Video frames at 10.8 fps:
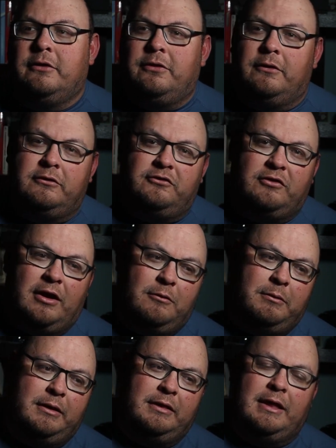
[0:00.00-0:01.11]
Third shot
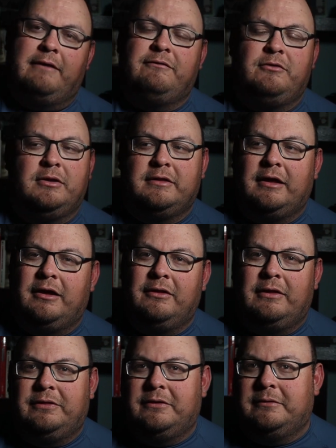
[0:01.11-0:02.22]
went left. You could tell
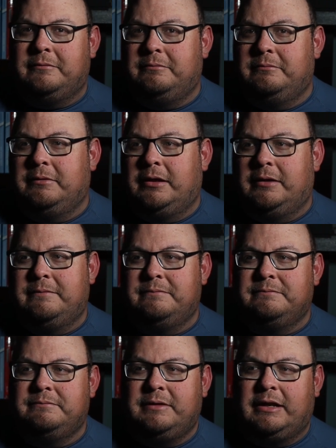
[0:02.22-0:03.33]
that
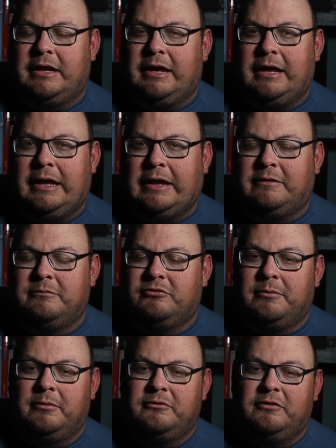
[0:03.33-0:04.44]
that I had some
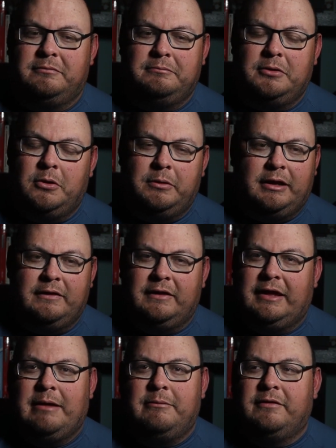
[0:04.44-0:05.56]
trouble just honing in the
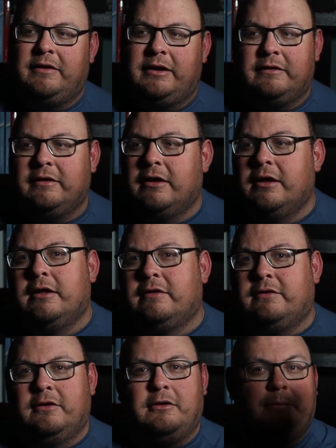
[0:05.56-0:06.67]
camera settings.
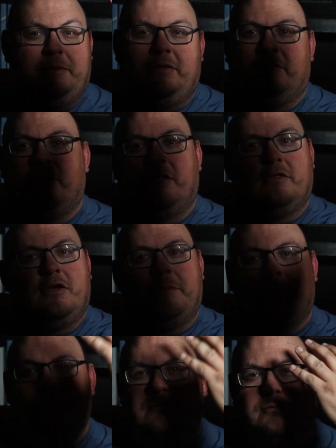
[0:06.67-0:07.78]
Still, I mean, the sun's
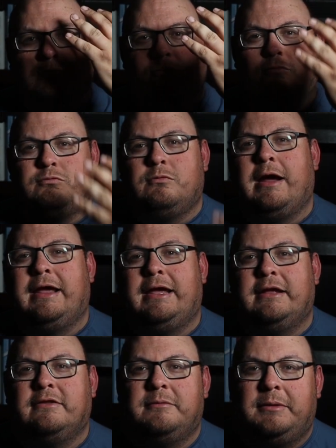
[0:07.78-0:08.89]
coming right
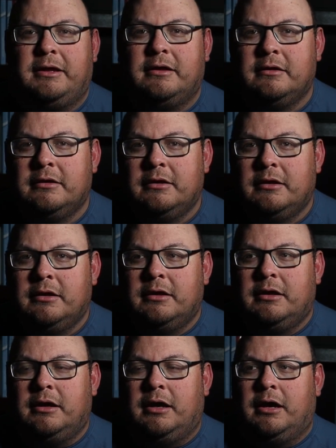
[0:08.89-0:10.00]
into me
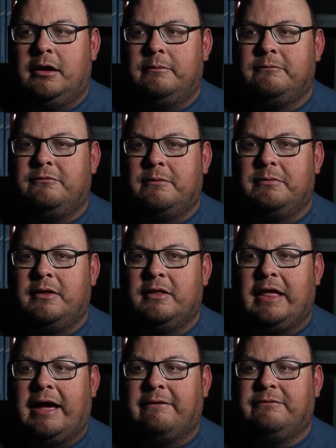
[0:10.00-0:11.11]
from the
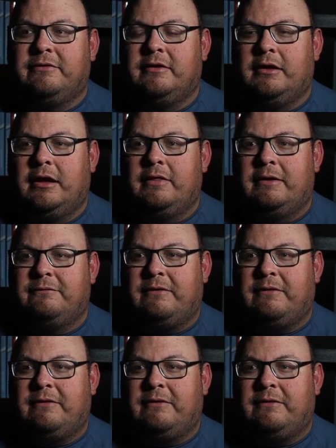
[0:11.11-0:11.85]
left, and then